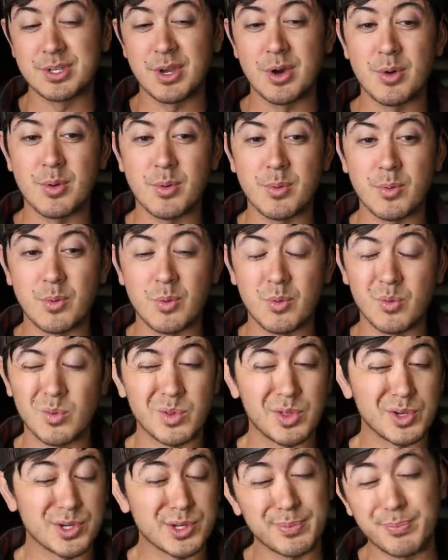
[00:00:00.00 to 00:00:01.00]
So
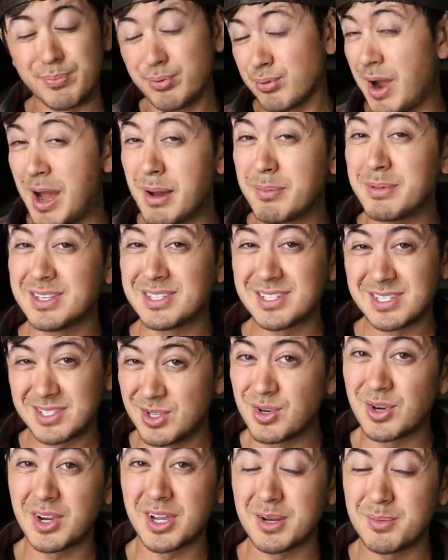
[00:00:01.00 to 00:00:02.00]
there's probably
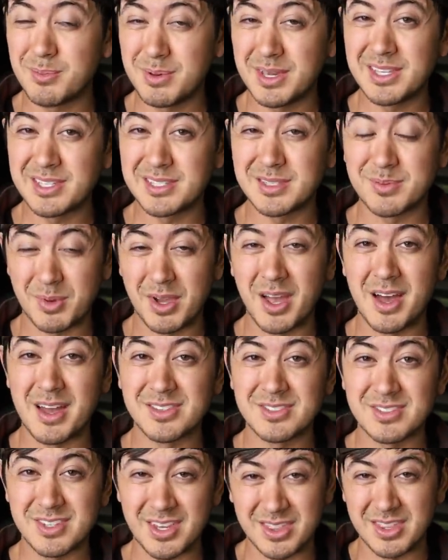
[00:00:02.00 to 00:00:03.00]
still gonna be some
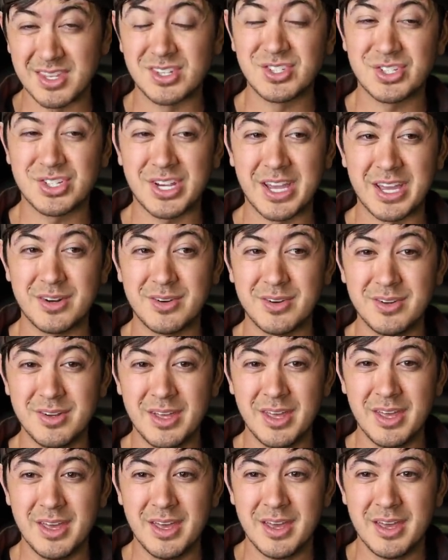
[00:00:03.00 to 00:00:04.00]
guns on this channel